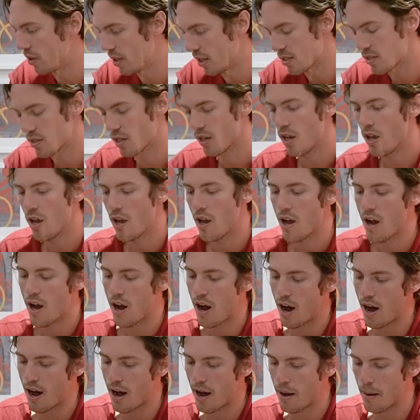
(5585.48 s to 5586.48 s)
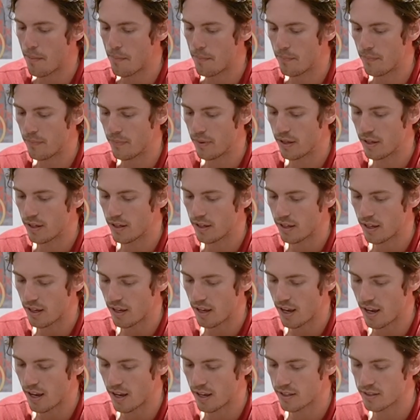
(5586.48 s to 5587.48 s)
of these um,
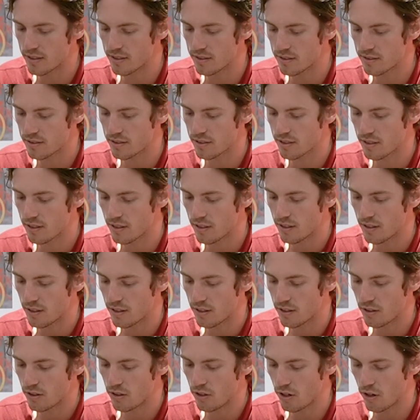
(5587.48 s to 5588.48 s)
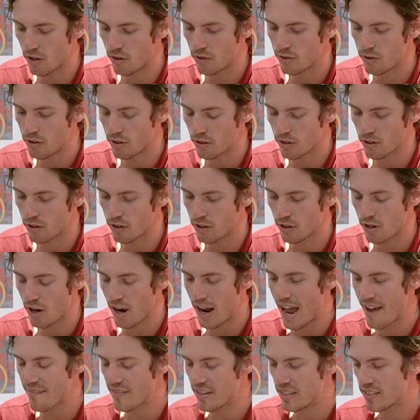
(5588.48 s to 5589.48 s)
and you know you're you're
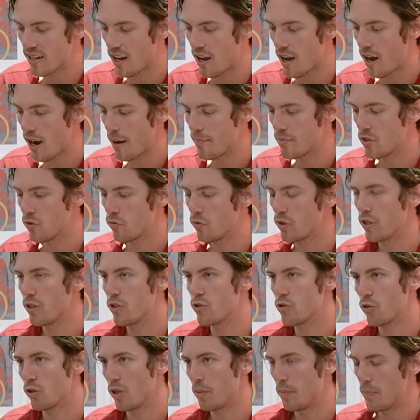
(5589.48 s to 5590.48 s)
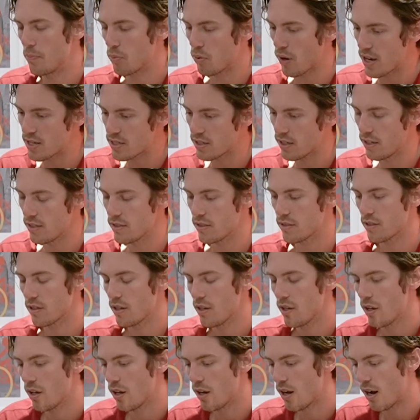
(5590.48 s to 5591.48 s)
not having time to really truly be present
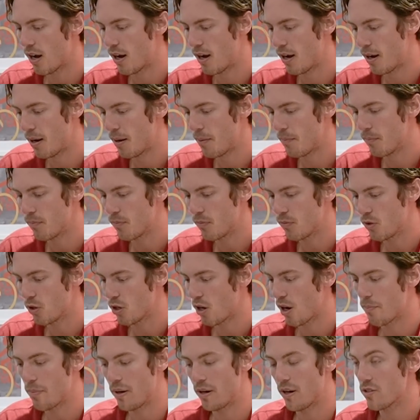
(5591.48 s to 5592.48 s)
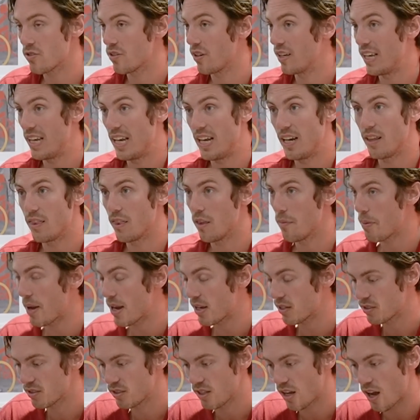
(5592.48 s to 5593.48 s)
um, you're not necessarily eating the
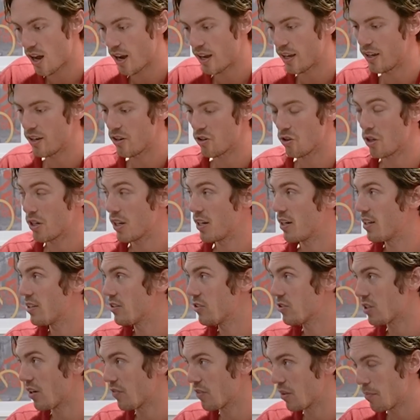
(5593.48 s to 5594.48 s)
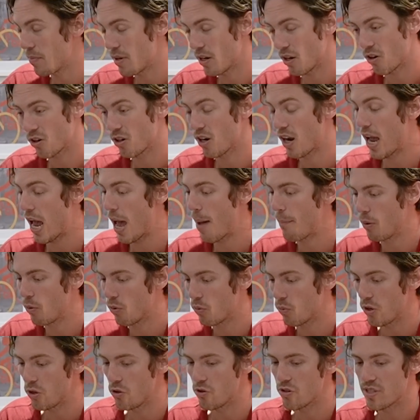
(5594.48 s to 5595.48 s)
best diet you're looking at yourself in the mirror you're not happy
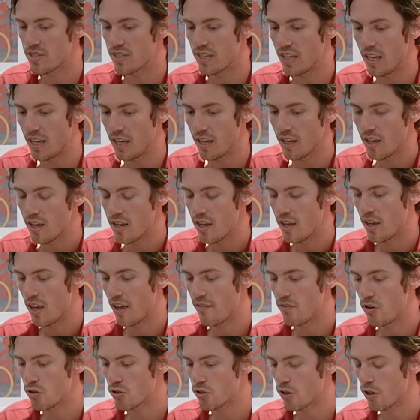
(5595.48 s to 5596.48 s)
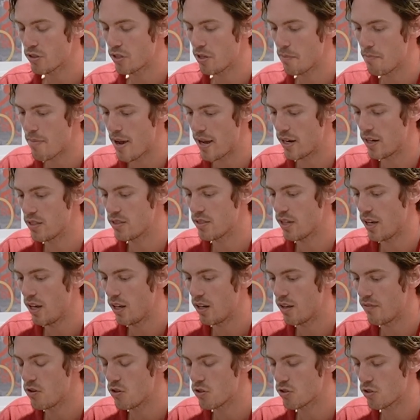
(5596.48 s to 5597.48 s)
with what you see if you start to
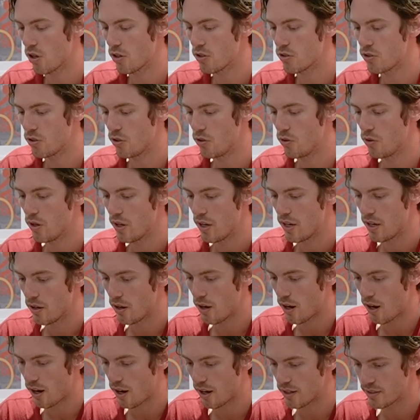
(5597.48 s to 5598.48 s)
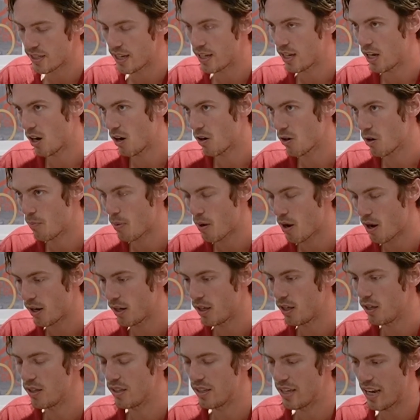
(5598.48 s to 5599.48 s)
meditate if you start to uh, take care of your
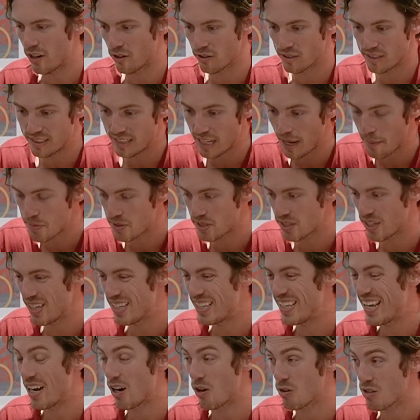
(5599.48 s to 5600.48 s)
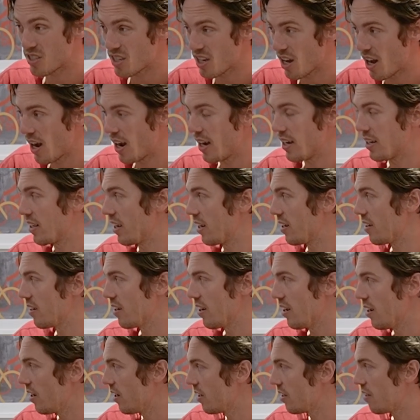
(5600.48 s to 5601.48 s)
body get your steps in get outside get
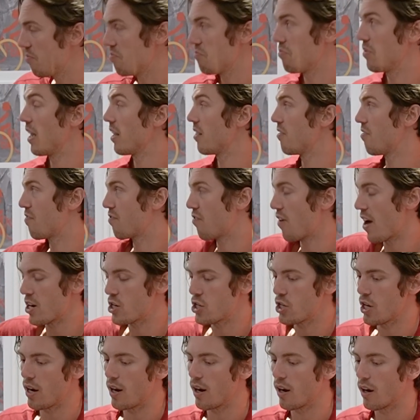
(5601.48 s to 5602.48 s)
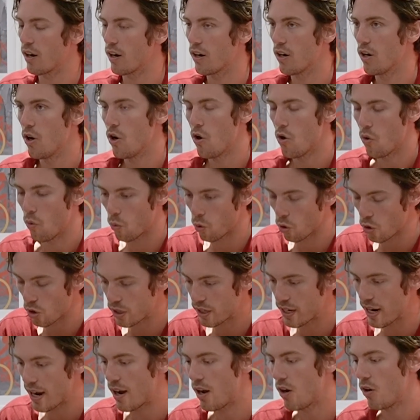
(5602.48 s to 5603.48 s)
get fresh air,
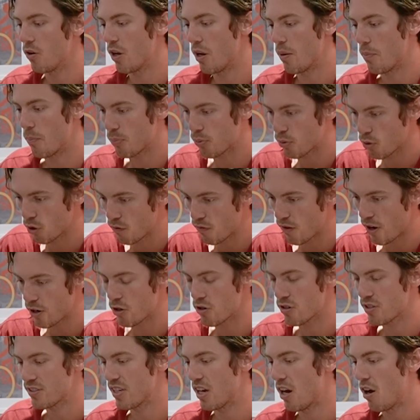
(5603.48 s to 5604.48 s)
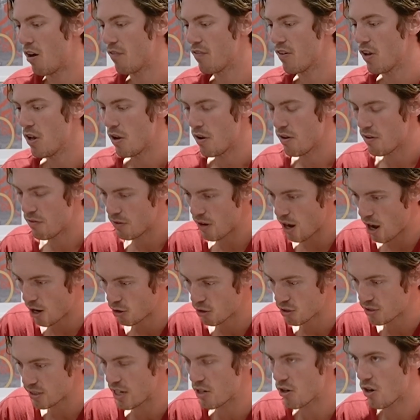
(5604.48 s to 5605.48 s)
work out, improve on yourself,
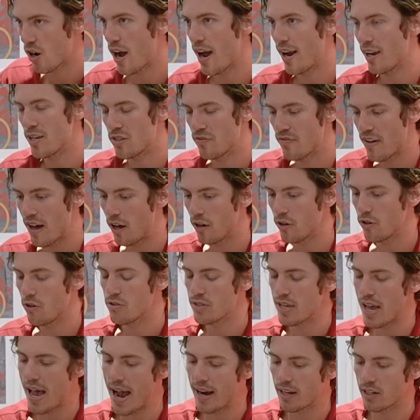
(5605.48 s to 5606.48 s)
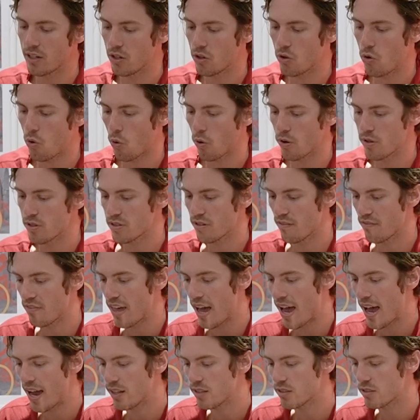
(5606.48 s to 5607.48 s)
understand your highest values, act in accordance of
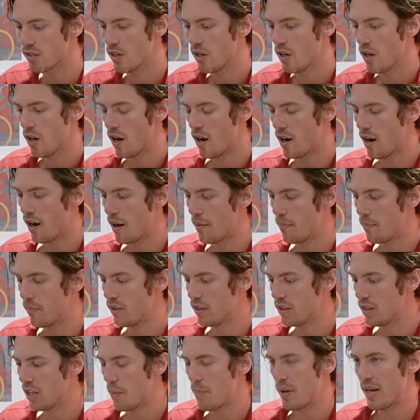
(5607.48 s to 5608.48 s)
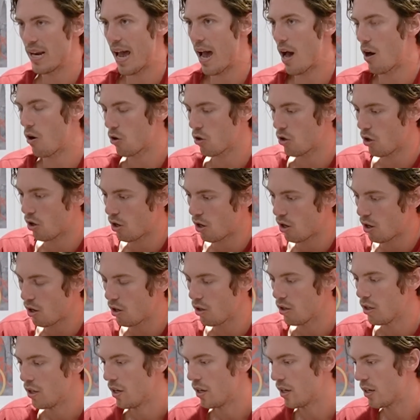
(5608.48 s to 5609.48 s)
that, um, limit
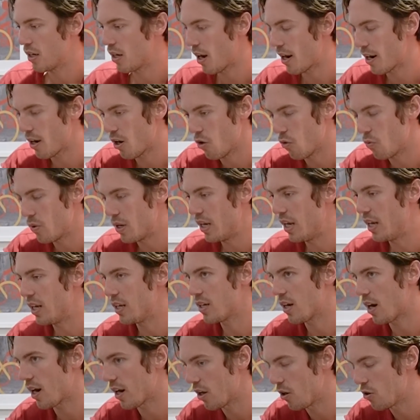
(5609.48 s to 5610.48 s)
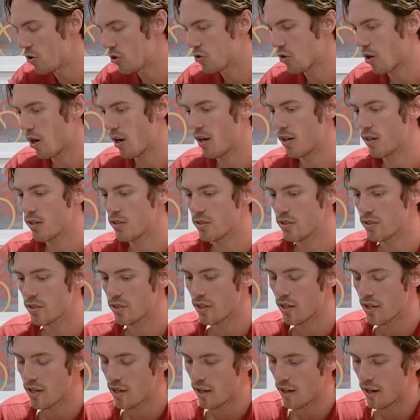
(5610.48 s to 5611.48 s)
alcohol, cut out weed, cut out
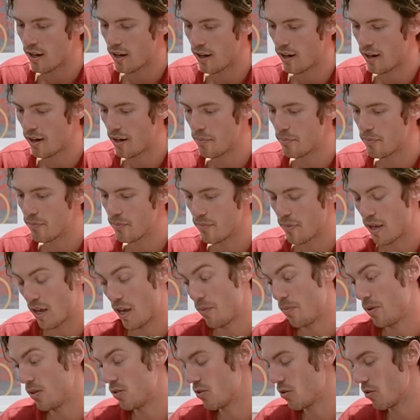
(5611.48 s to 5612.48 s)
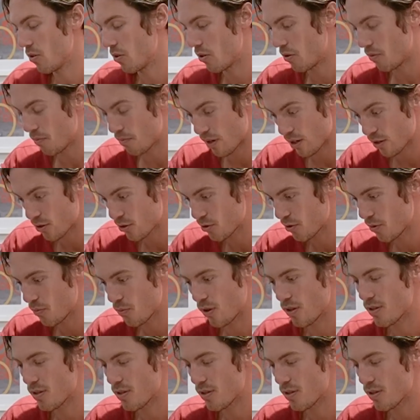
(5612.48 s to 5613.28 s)
drugs. Um, maybe do a little mushroom